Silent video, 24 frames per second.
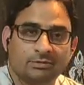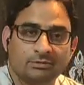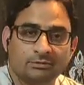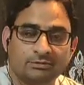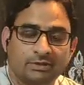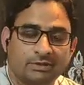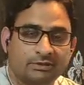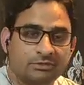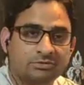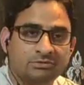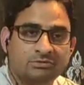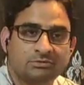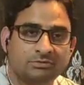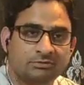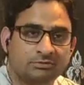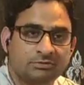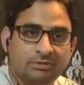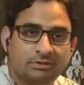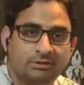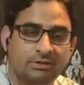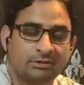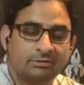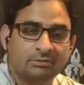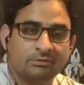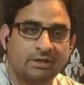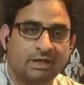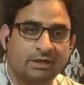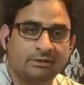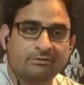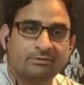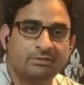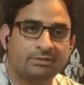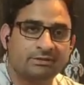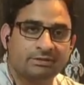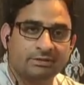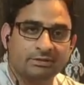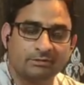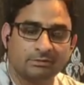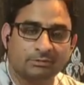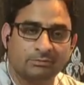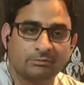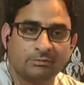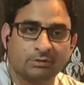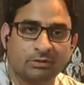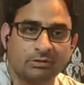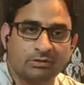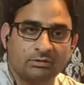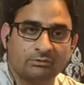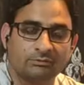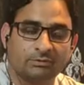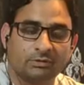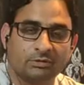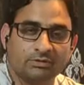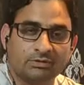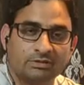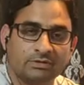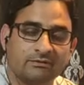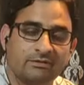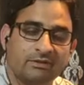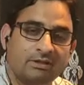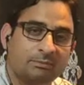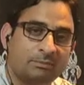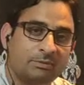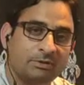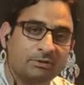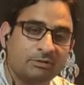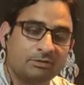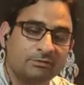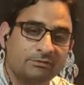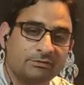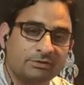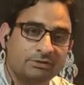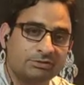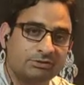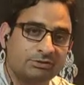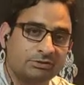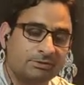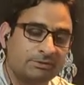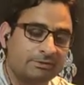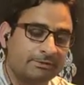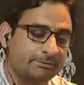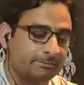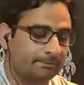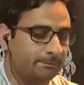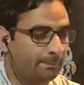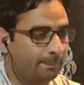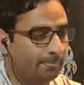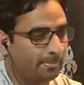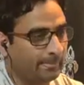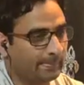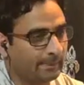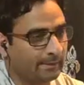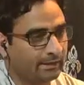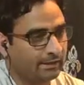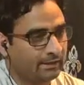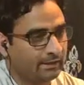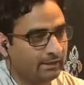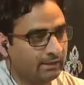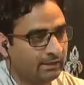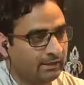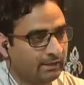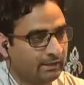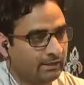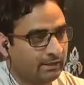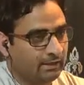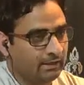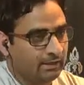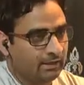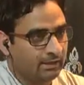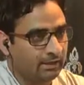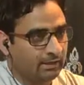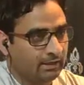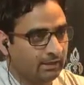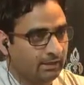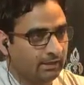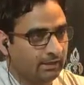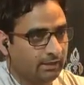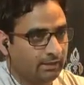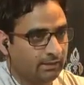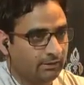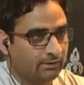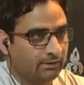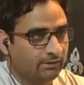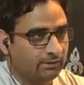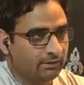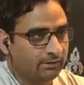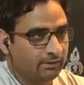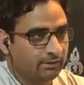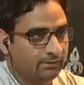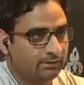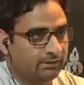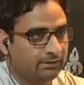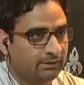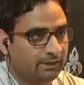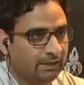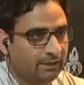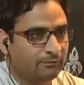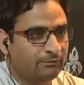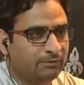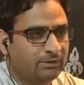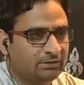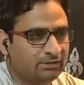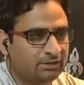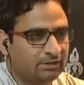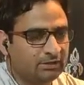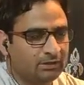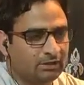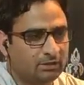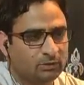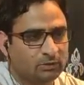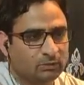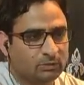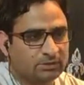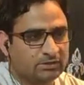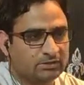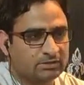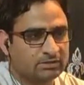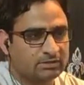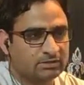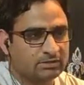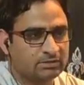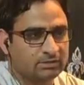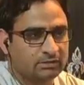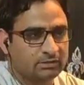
They do everything for the development of their children, and everything which is